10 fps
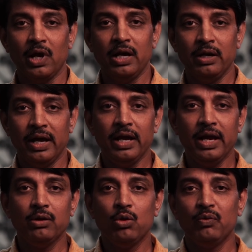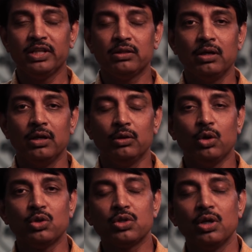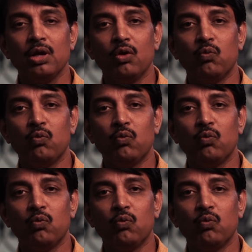and again go with those